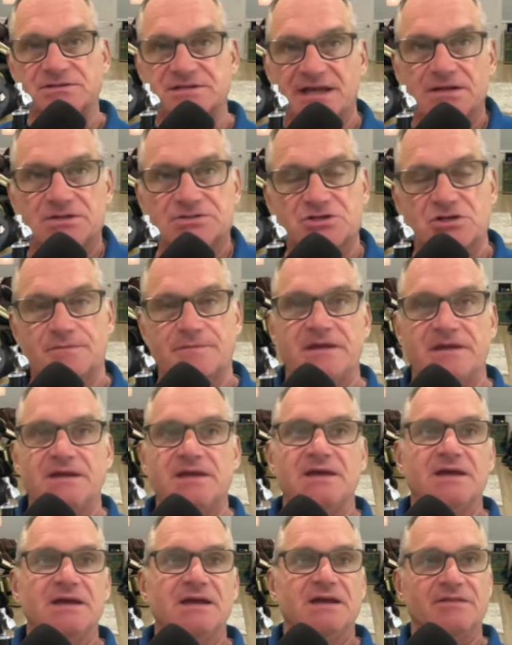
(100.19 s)
Sales could
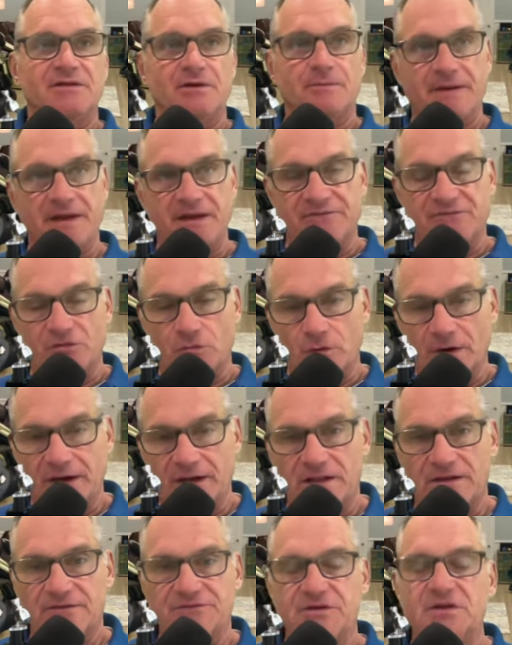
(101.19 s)
be they're paying for white
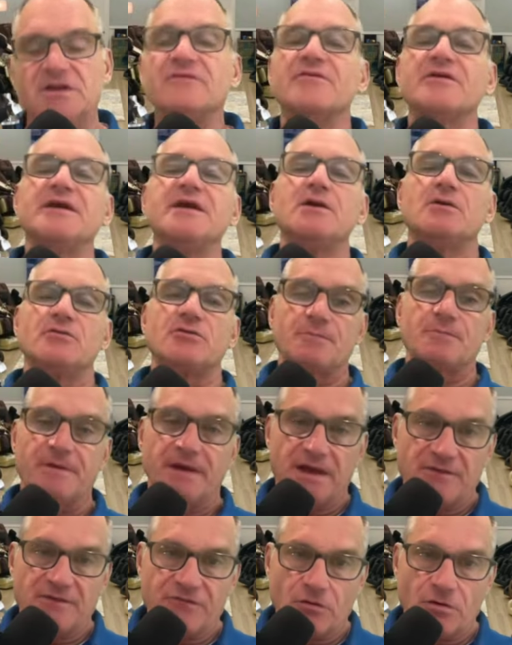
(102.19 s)
glove delivery or they're
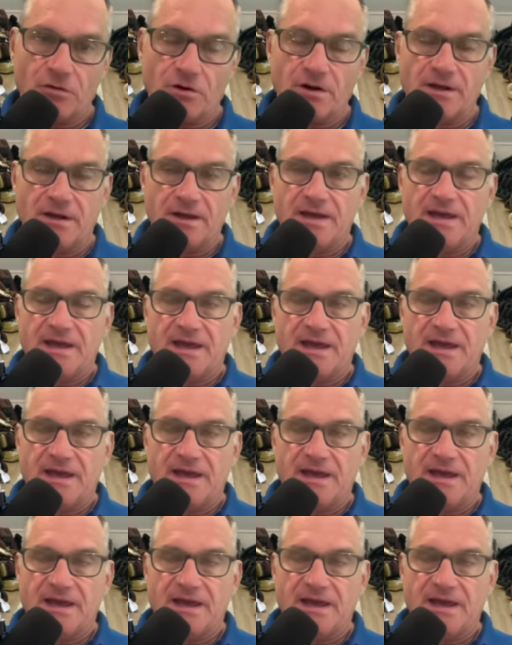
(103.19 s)
paying for